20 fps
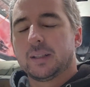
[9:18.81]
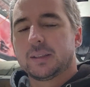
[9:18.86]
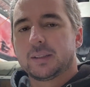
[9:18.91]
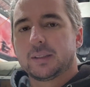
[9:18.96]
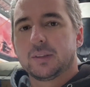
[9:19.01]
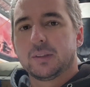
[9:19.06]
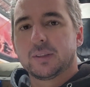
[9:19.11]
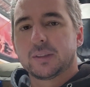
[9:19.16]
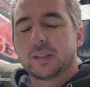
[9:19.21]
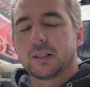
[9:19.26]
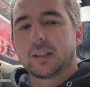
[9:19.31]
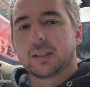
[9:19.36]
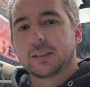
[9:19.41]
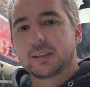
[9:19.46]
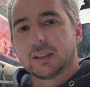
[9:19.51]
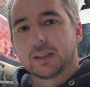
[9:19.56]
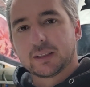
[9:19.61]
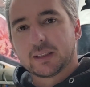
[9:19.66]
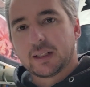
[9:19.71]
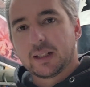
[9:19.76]
It stalls at like
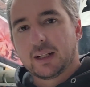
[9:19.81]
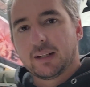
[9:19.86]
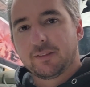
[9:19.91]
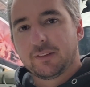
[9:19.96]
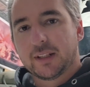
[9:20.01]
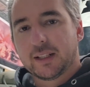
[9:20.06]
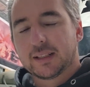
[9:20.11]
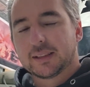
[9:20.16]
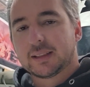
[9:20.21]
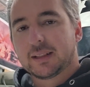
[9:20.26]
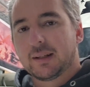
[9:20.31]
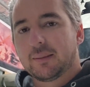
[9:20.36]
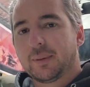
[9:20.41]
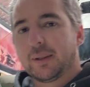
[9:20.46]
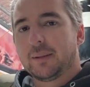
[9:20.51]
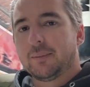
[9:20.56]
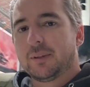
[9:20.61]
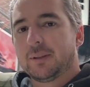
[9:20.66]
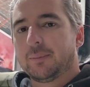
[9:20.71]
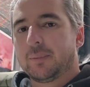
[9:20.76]
6,500
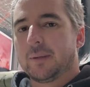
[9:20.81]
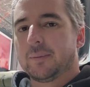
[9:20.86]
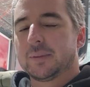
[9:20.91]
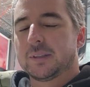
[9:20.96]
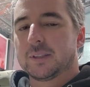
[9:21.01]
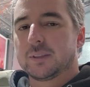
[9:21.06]
RPM at the moment,